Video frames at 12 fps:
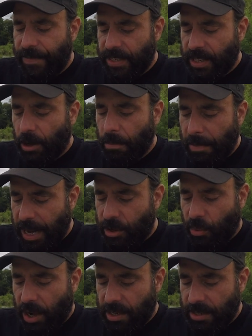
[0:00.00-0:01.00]
physical
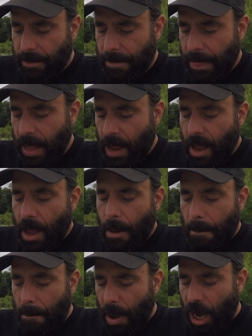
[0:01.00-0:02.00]
matrix.
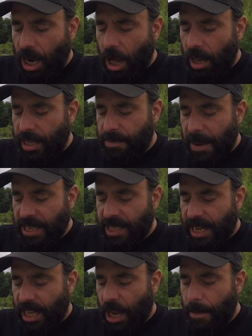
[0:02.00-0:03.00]
Muggle is
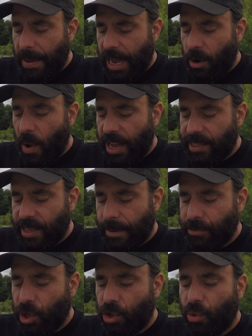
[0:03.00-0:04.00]
basically a being who
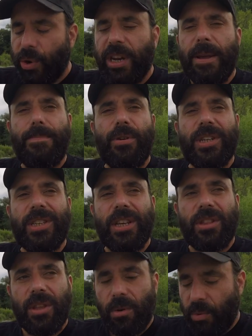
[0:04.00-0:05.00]
accepts the 3D
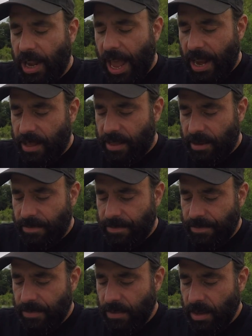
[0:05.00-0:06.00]
present reality
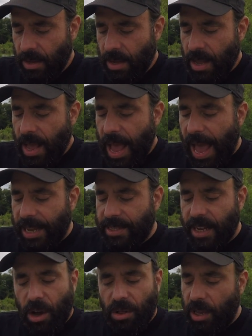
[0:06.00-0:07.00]
as
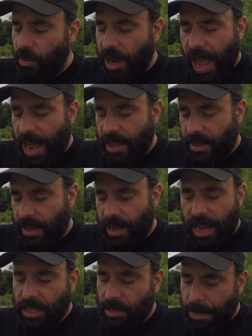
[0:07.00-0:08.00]
the only reality
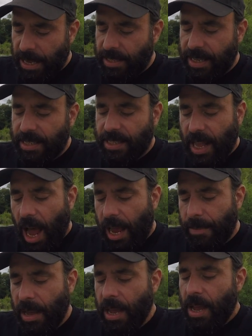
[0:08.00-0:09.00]
and spends its
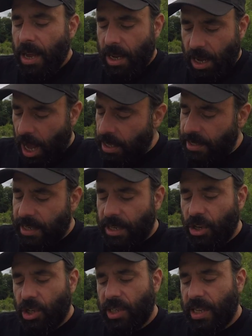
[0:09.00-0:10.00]
time
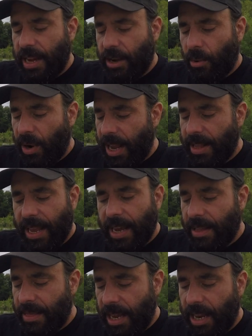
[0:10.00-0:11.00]
continuously creating
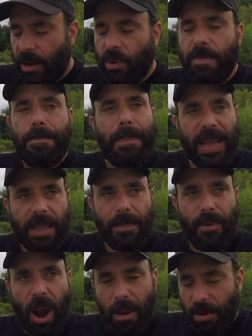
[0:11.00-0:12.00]
and dealing with petty
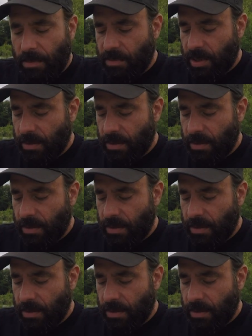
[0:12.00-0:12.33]
problems.